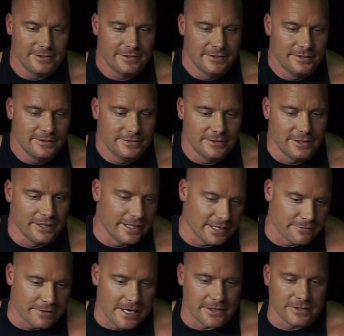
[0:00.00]
Oh, I like
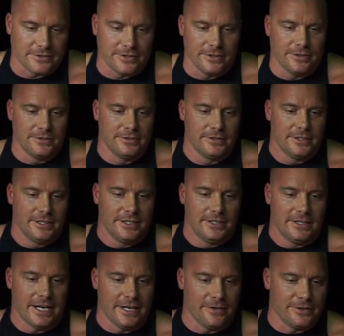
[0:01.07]
vodka, too.
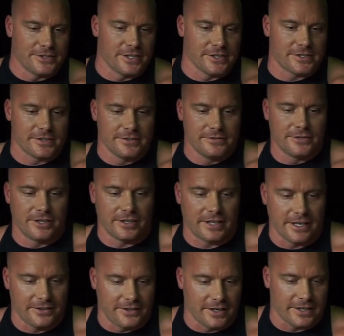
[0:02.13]
Hey, what's this?
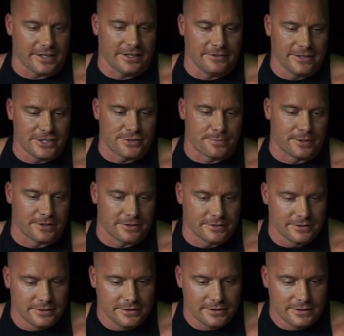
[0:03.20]
Kentucky, Lynchburg.
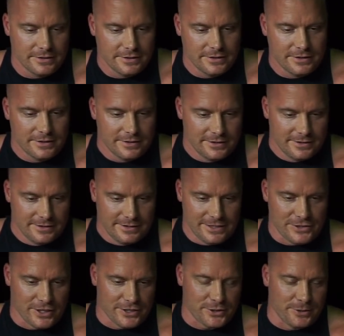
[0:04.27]

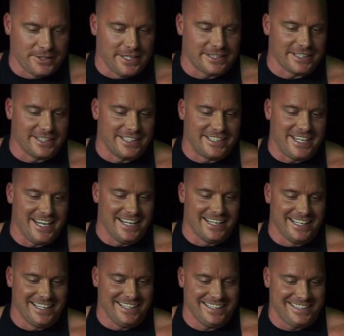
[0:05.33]
He's also addicted to
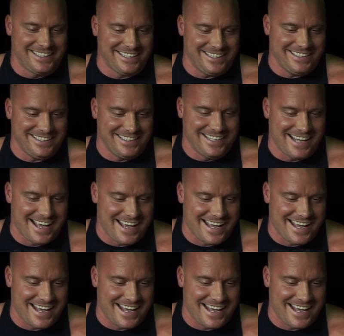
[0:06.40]
dick.